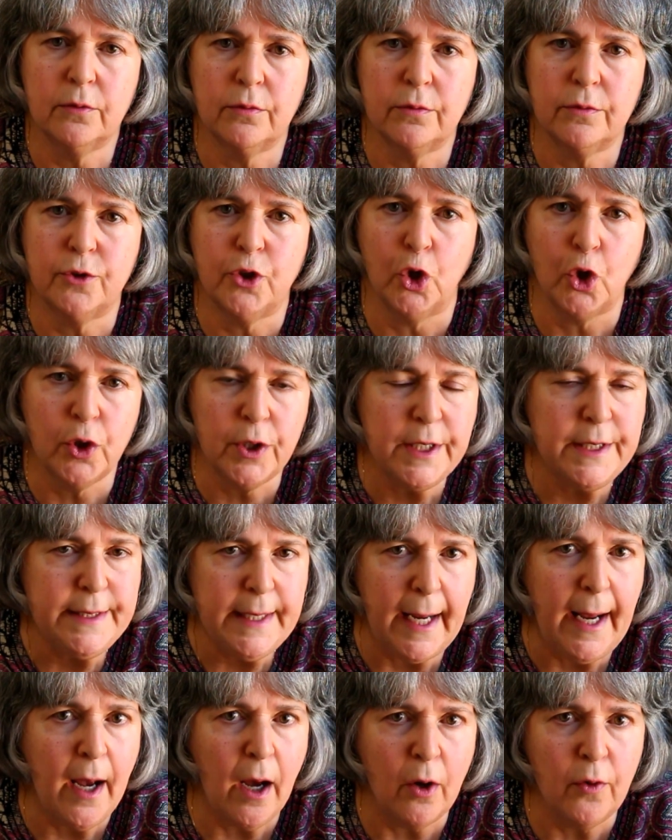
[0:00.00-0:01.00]
turn it
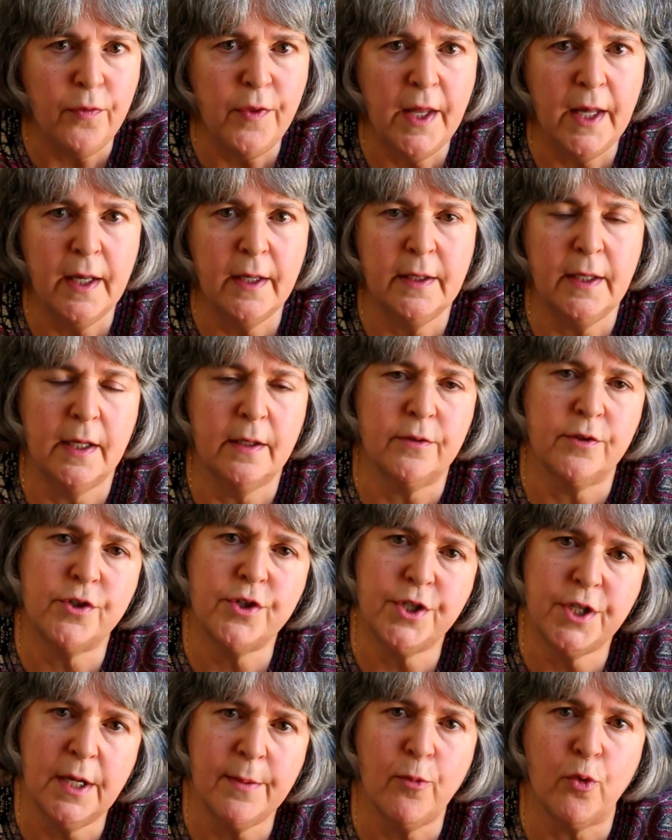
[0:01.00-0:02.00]
down then and
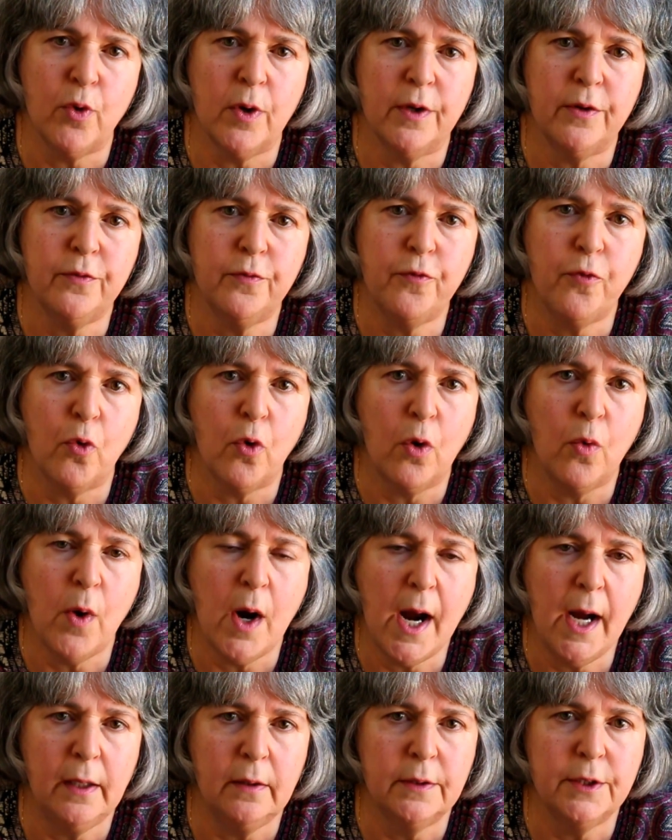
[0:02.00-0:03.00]
simmer it for a
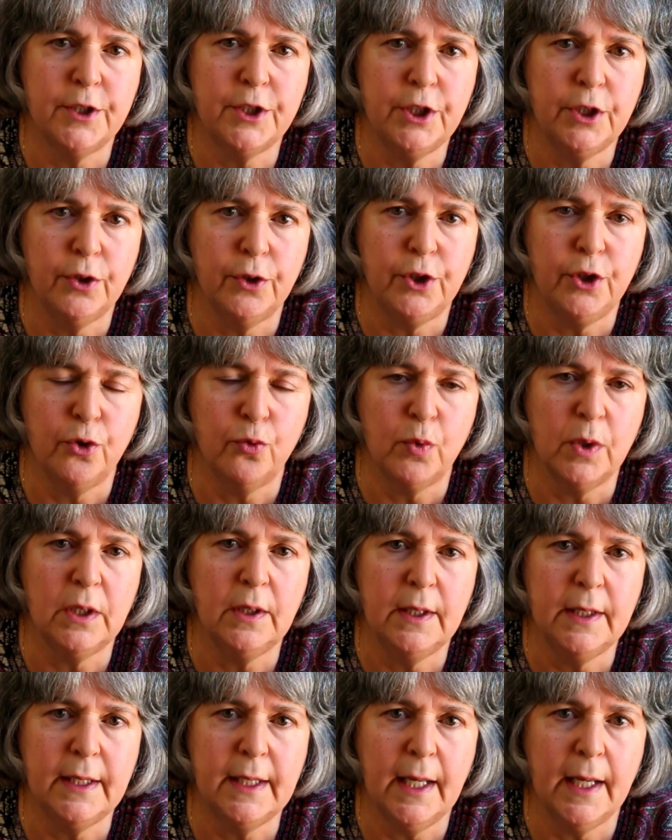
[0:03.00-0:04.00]
while until you
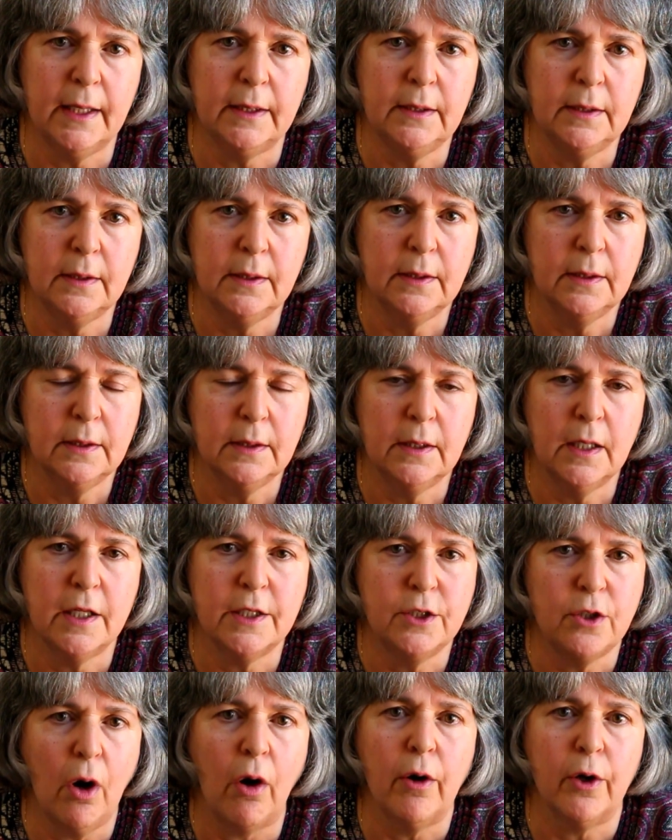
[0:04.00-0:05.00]
really get a
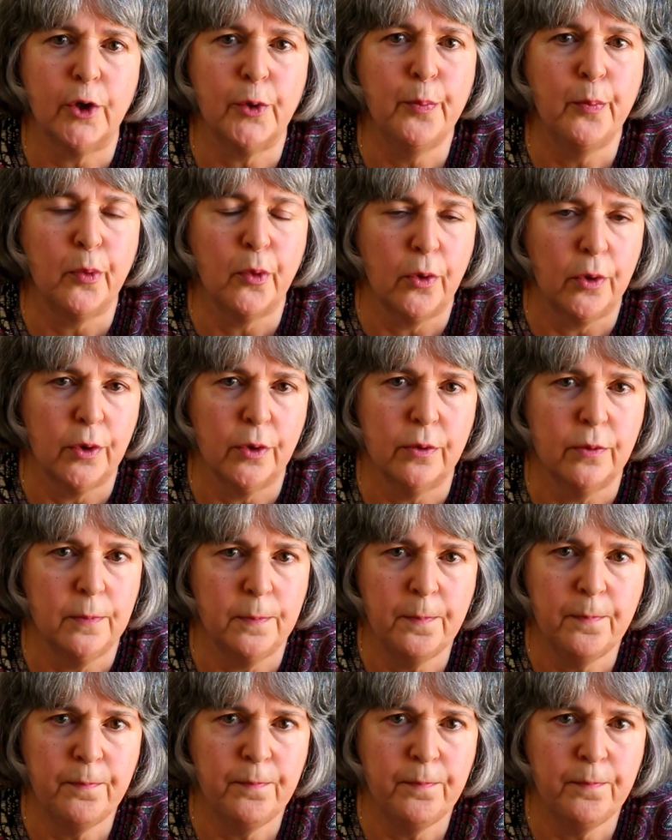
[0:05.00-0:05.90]
dark brew.